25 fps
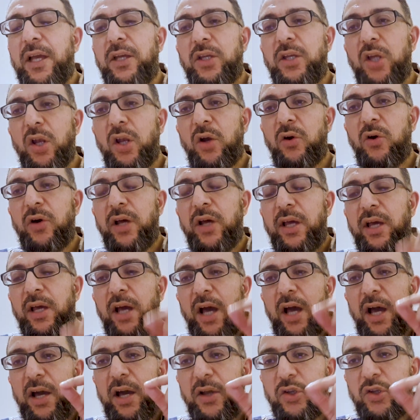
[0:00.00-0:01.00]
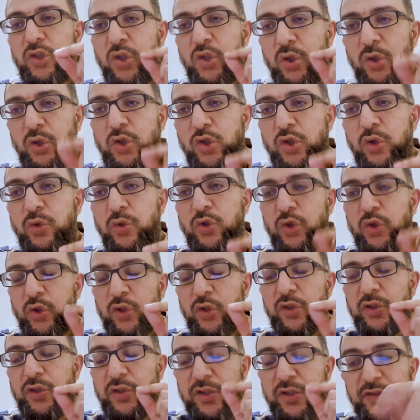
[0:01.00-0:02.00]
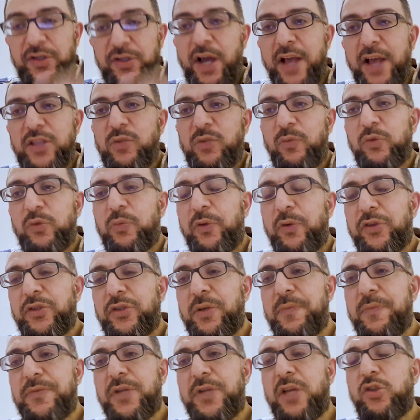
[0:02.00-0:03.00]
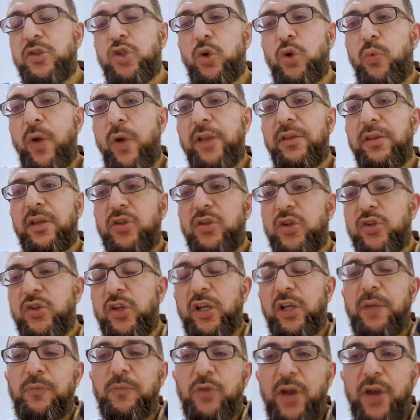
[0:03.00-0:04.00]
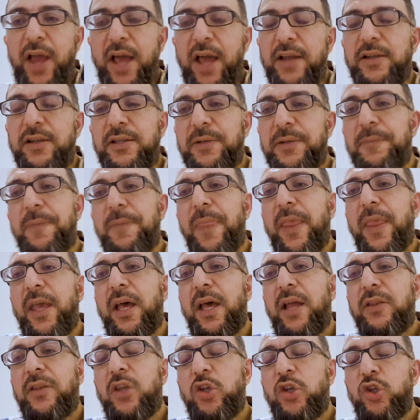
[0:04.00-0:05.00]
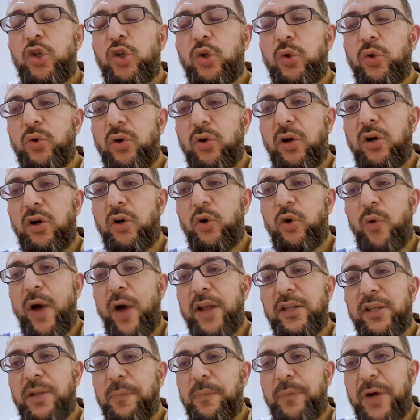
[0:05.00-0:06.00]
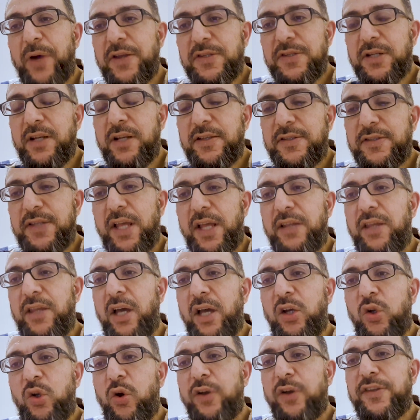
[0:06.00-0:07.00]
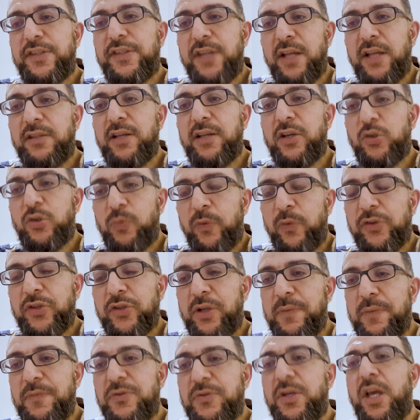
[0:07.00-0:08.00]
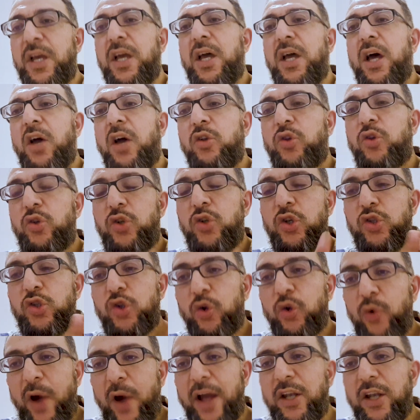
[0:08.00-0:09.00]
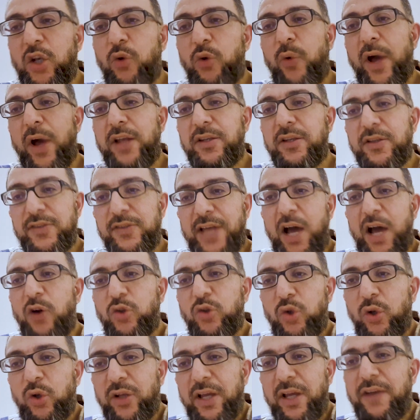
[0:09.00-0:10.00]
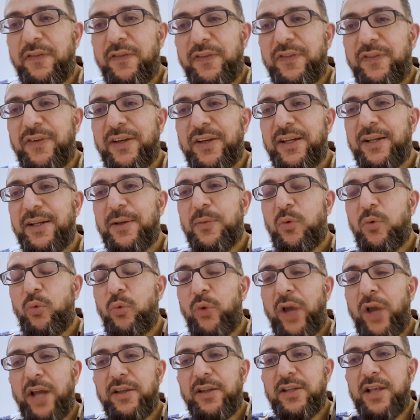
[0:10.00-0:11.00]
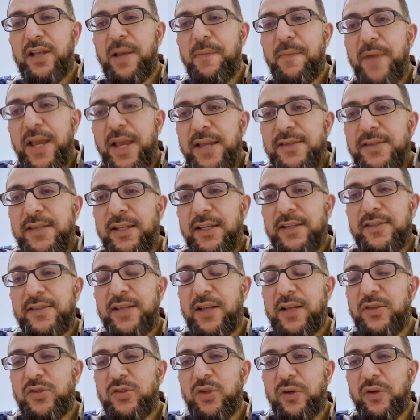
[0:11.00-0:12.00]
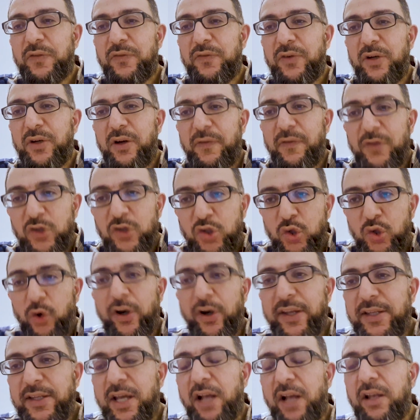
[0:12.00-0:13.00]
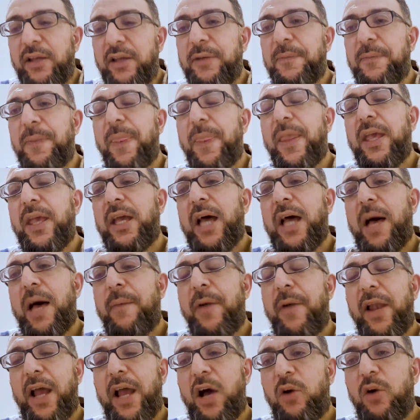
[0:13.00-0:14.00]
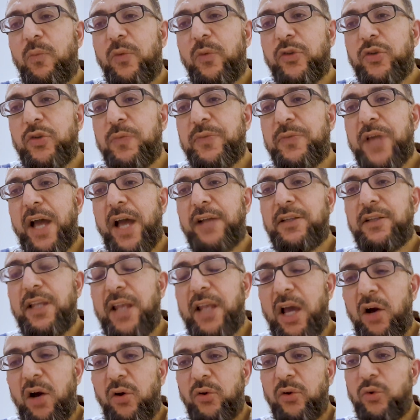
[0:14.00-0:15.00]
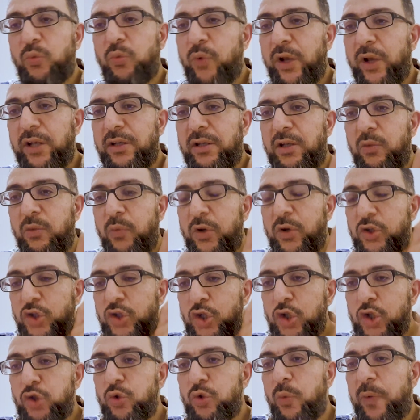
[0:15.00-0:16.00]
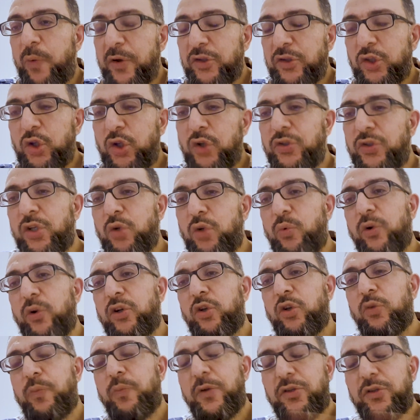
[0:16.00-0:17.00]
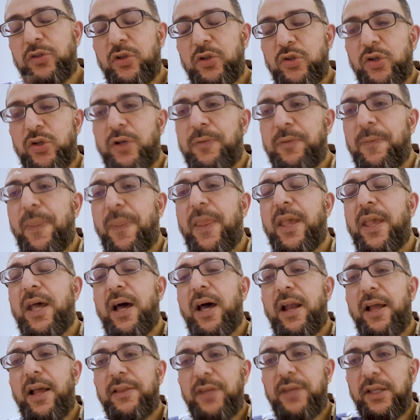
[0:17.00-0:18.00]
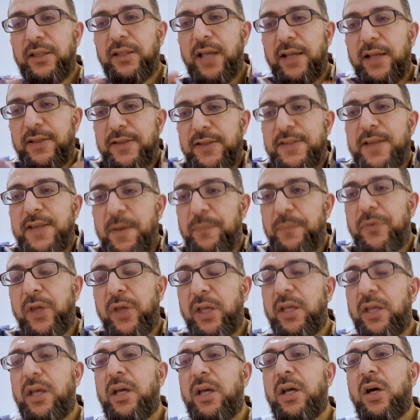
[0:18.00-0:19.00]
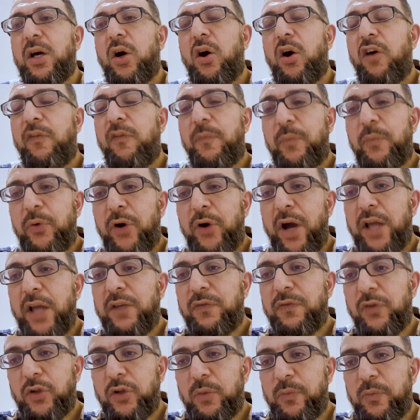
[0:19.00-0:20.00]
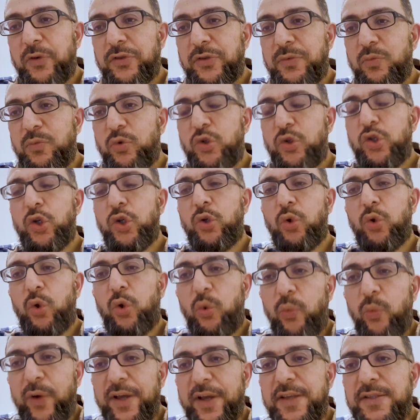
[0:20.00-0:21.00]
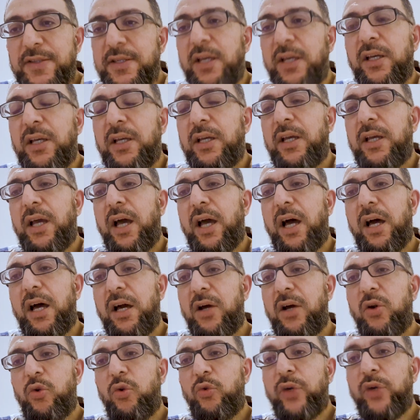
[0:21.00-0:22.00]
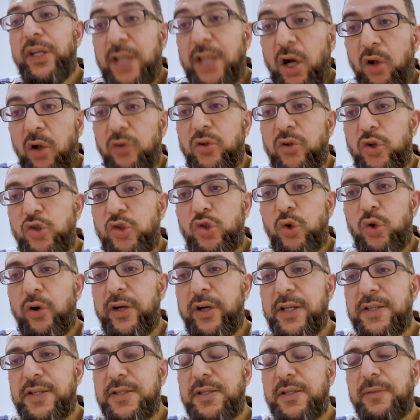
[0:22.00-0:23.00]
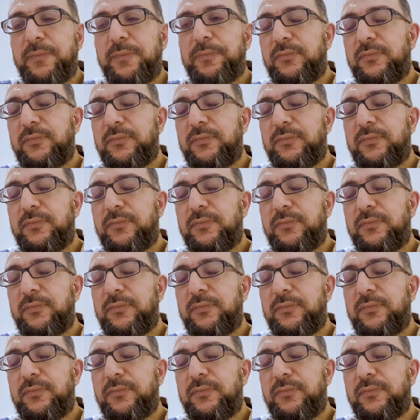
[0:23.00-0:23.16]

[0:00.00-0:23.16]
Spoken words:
to disguise them as Muslims. And so when the genocide came to an end, the new Rwandan president said that God sent us Muslims to teach Rwandans how to live. We had an amazing sense of a storytelling about how Muslims acted out when Jews were persecuted, when Christians were persecuted. And I think that is something of pride for the Muslims. We should always retell those stories.